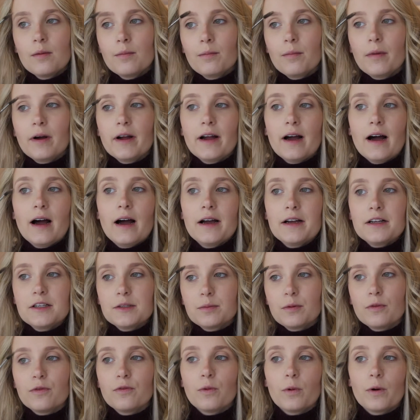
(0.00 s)
my eyes
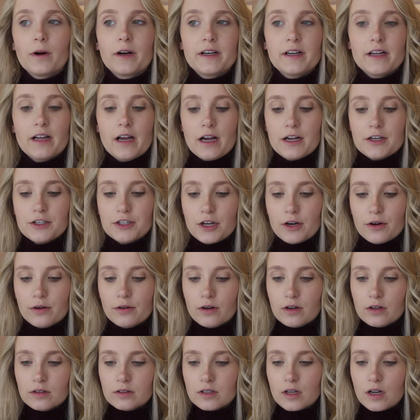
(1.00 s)
before any eyeshadow
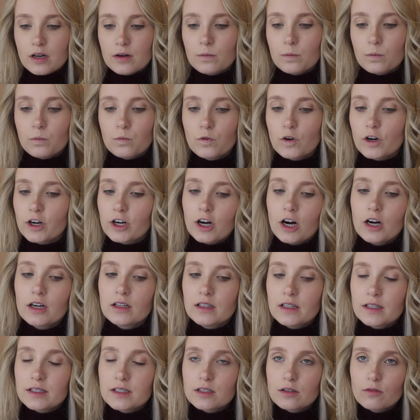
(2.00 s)
goes on,
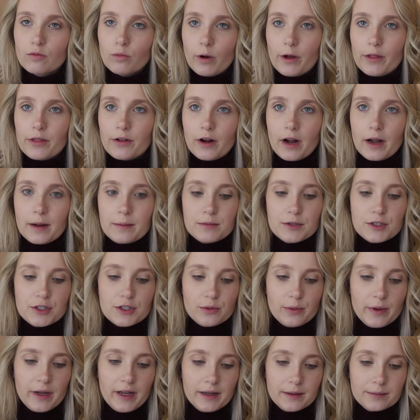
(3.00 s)
regardless of whether I'm
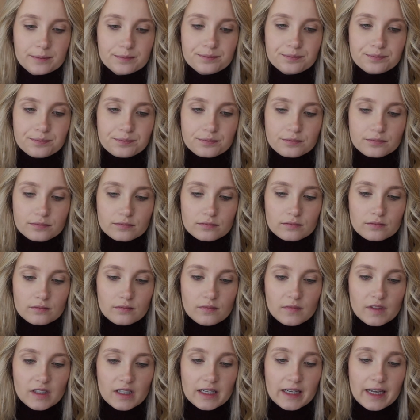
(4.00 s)
doing
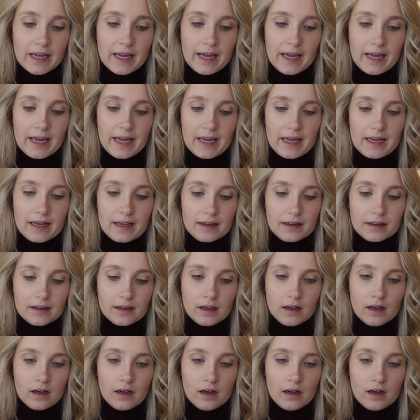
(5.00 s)
a